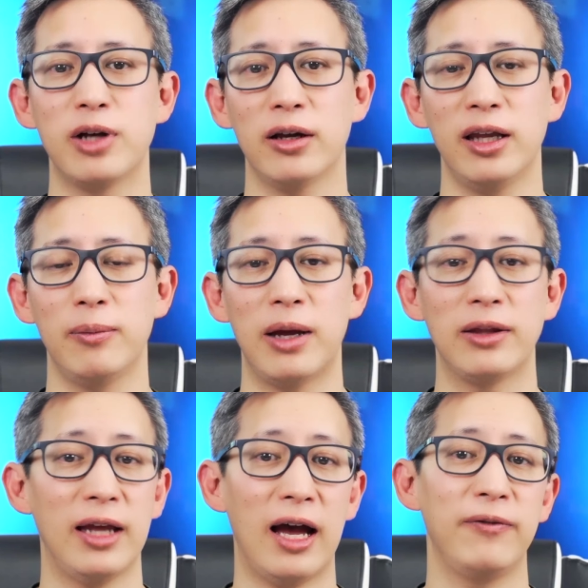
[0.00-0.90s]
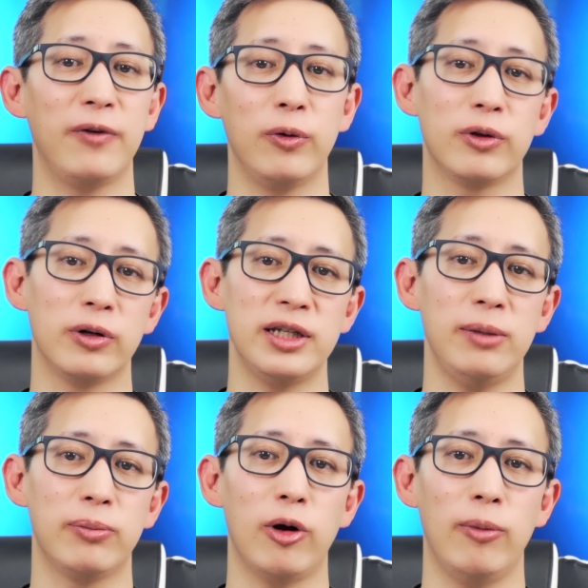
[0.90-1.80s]
talking about the iPhone
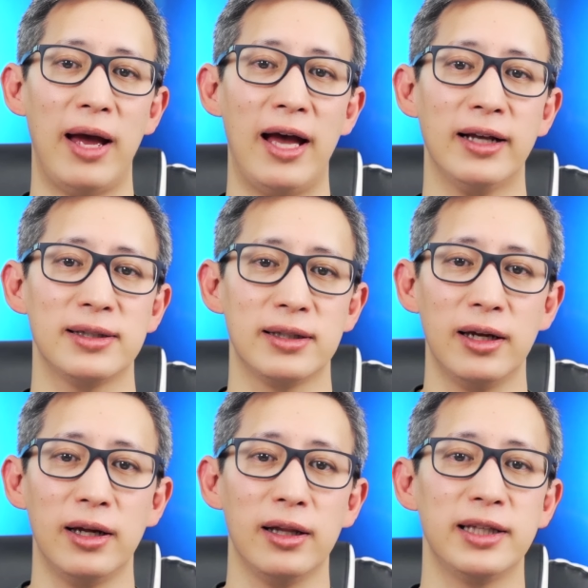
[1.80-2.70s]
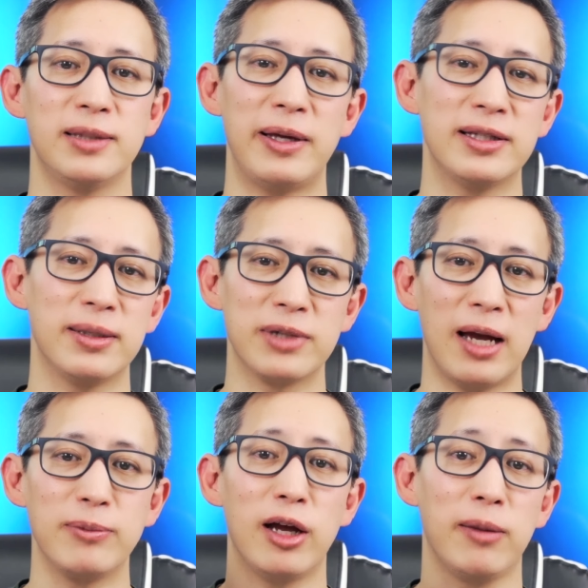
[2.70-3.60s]
13 Pro Max, let's spend some
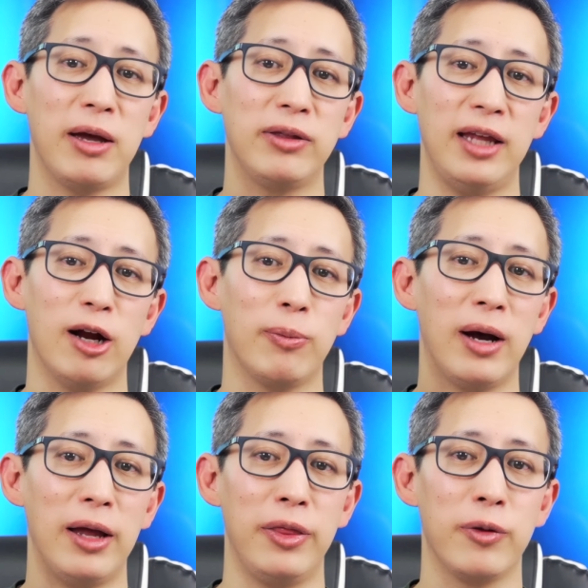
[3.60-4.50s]
time talking about the AirPod